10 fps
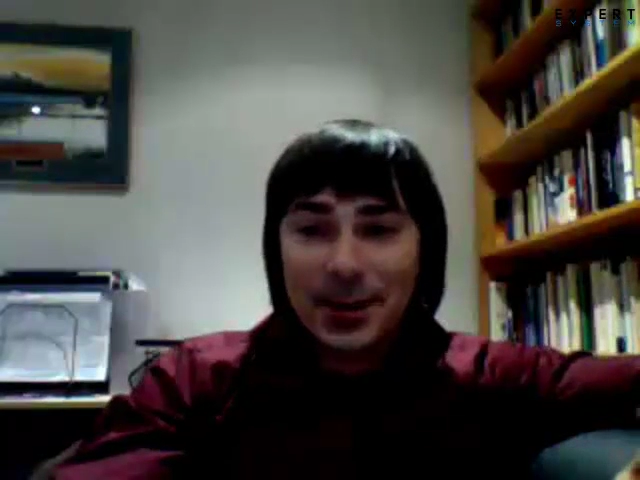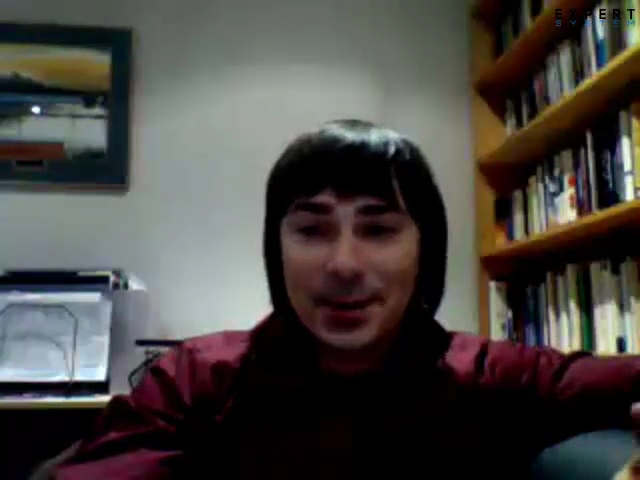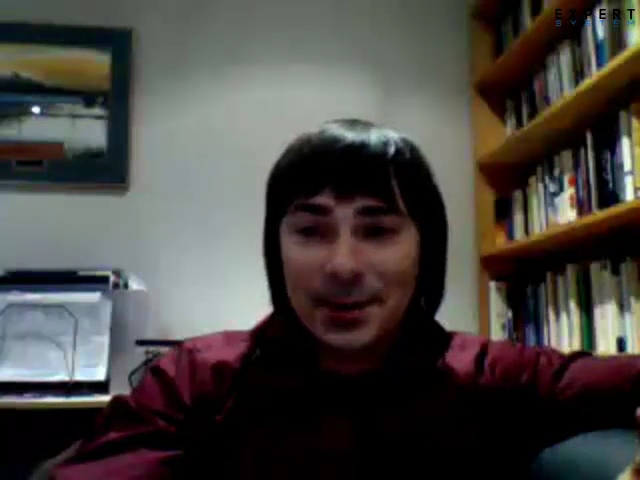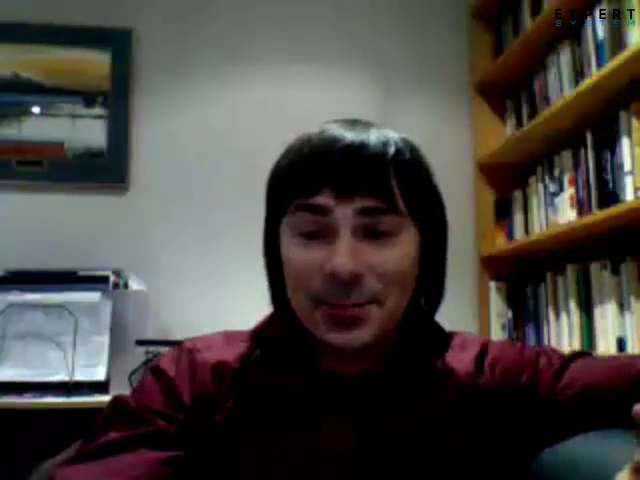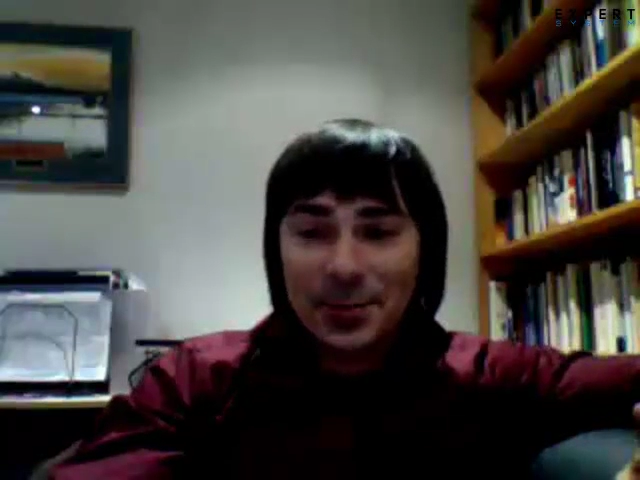
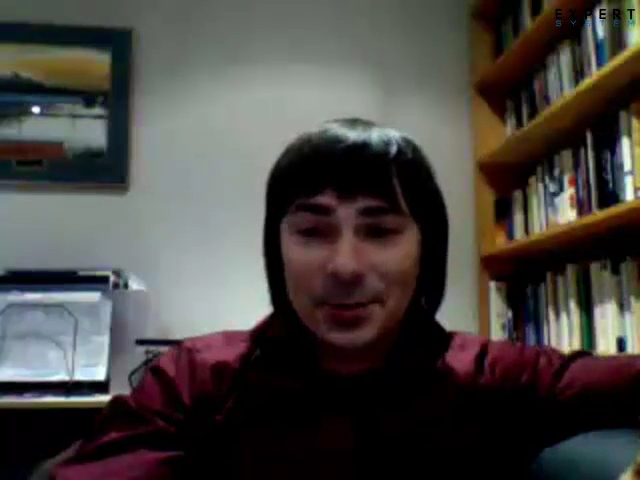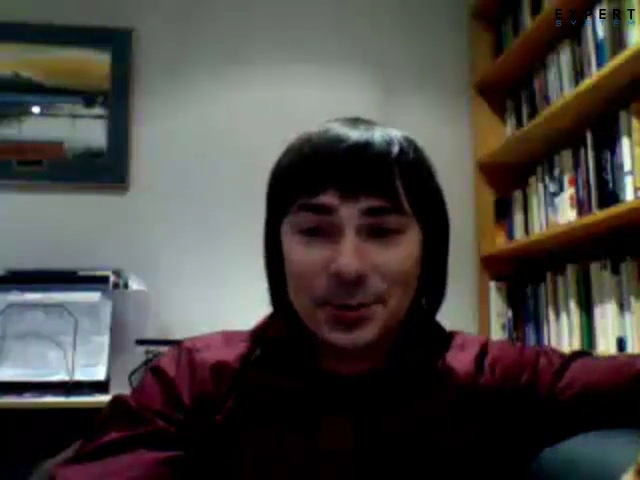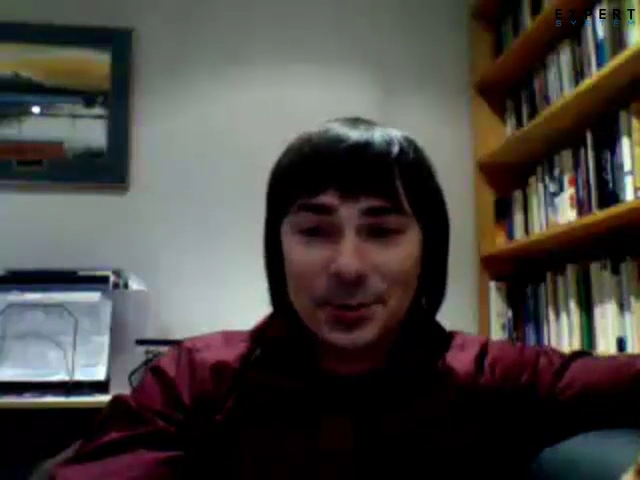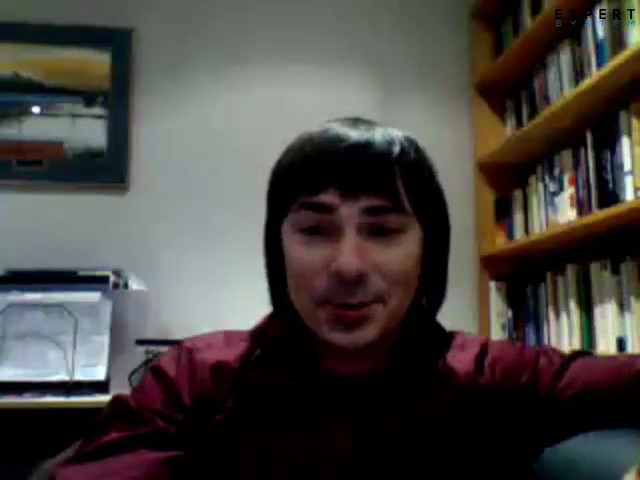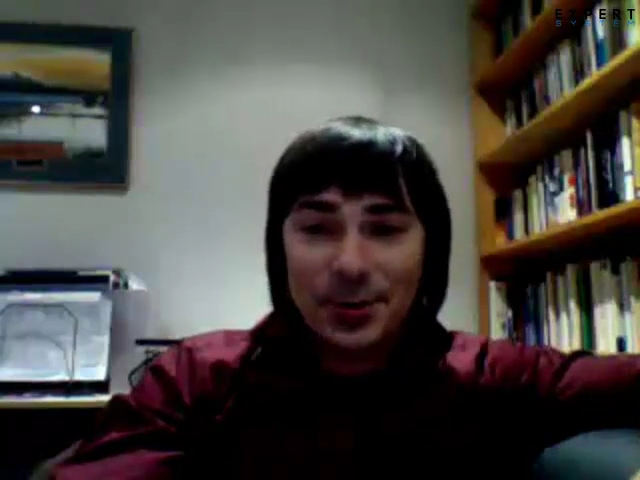I'm
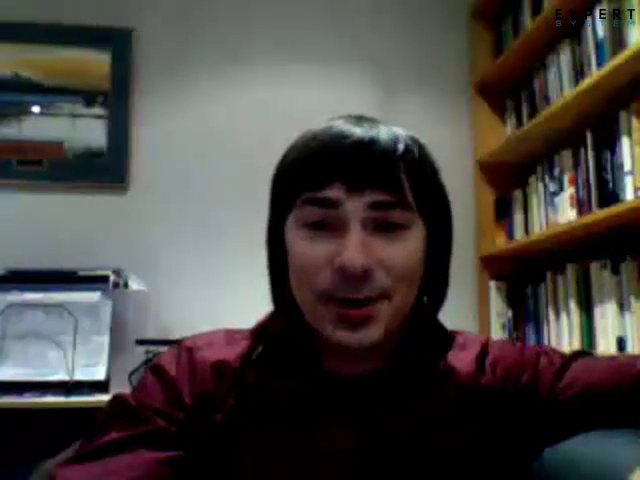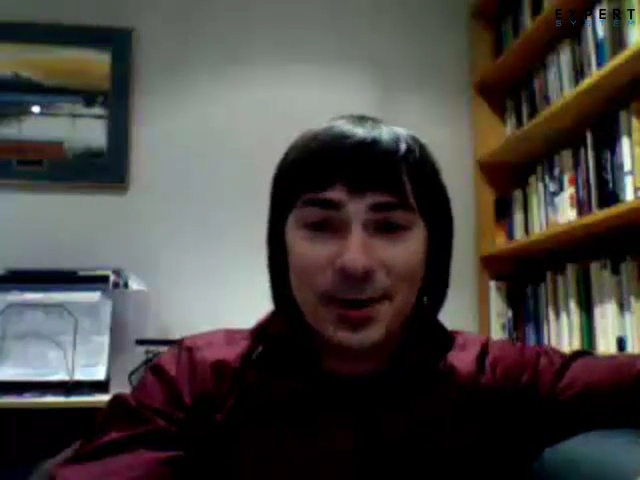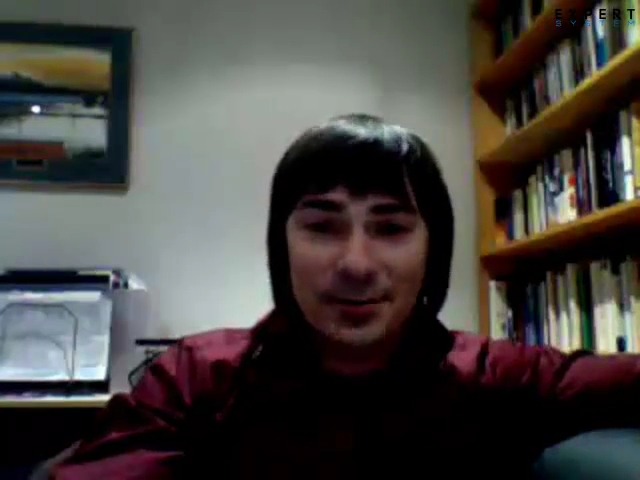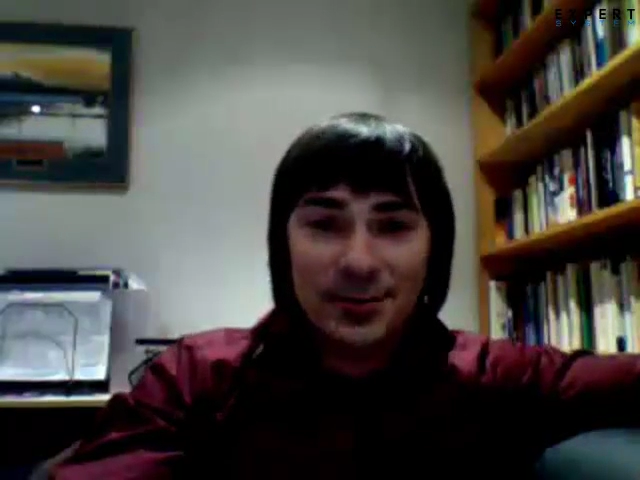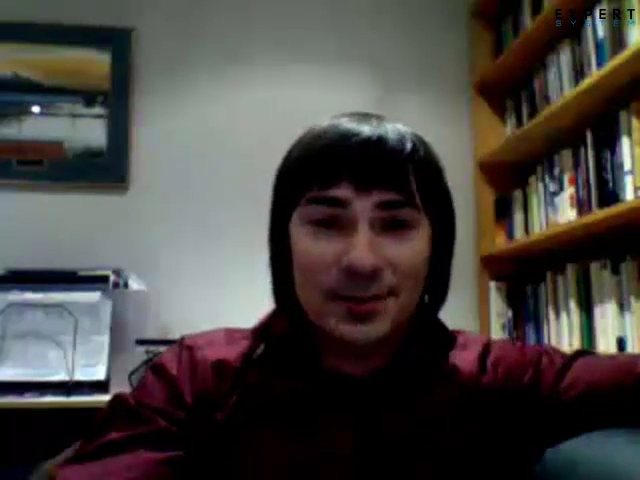pretty sure you're
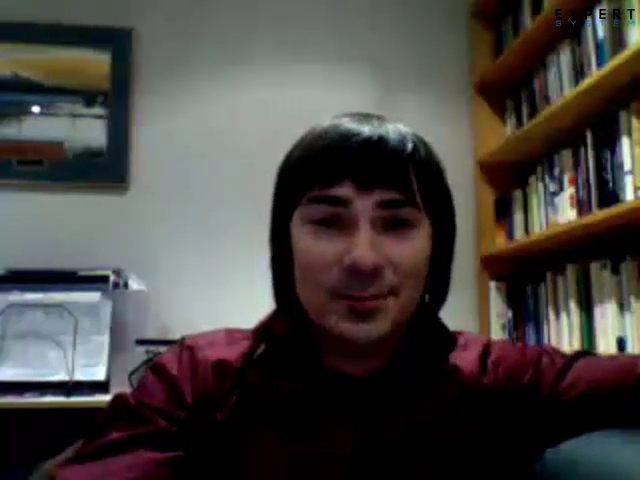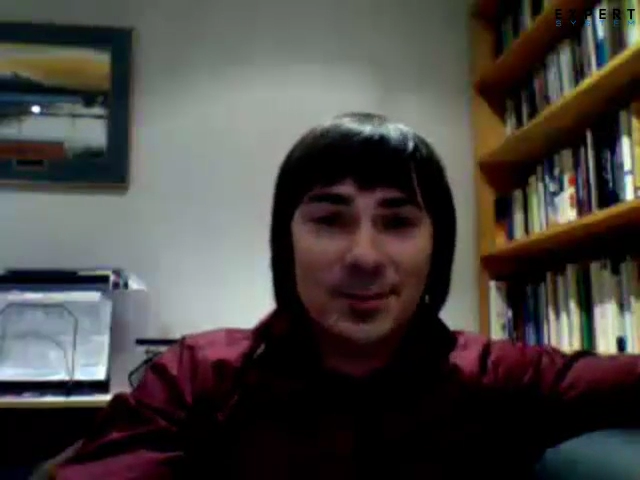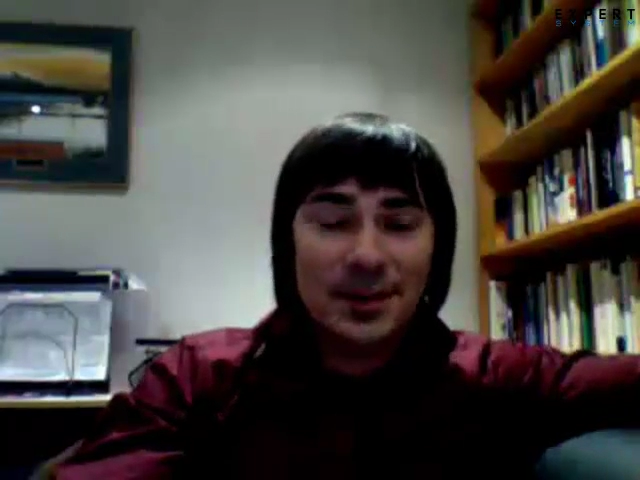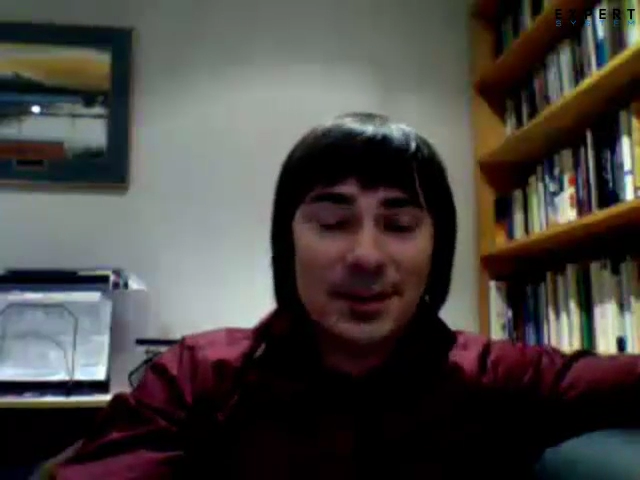laughing at me